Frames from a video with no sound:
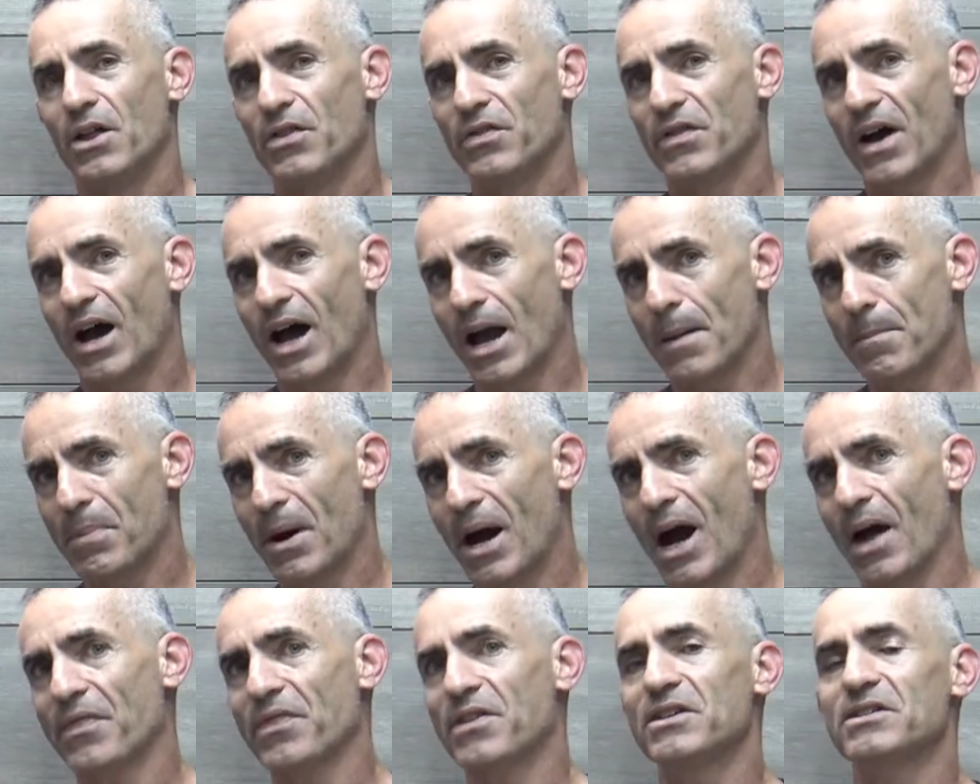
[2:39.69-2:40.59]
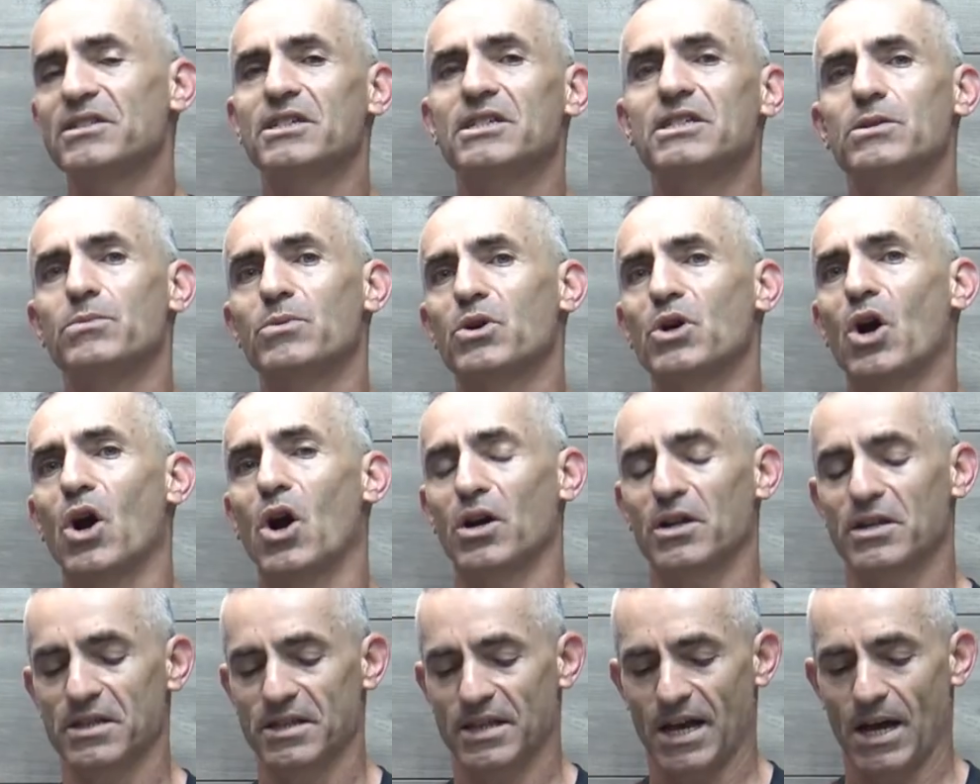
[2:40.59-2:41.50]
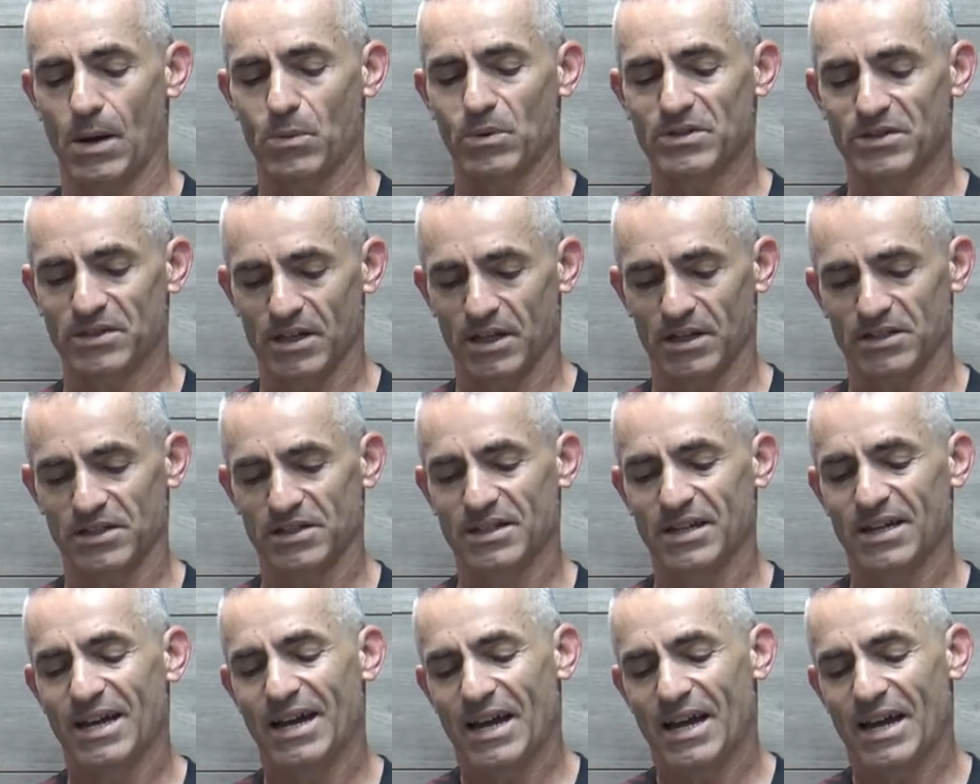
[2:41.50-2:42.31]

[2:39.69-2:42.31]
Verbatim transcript: The hypothesis in regard to that was this.